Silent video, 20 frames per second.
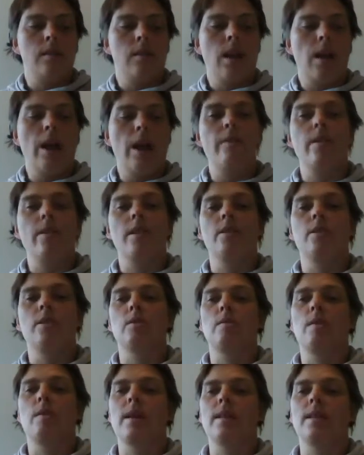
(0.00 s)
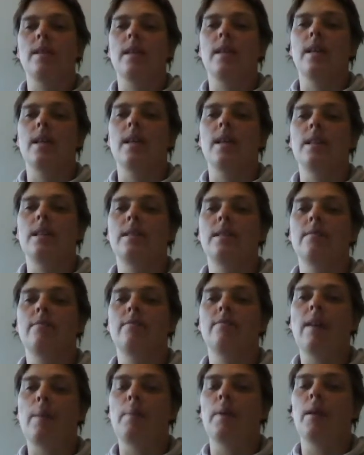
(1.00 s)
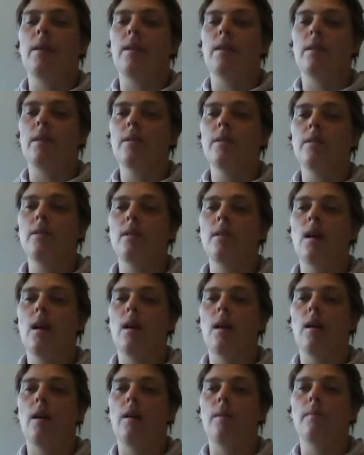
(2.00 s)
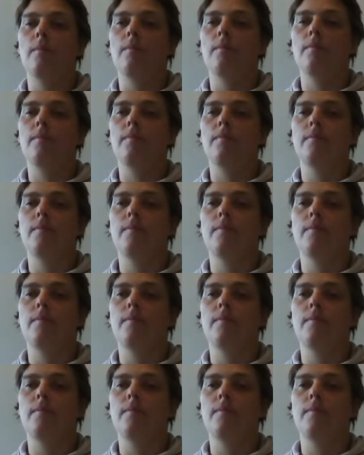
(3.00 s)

Erica's writing is fabulous. The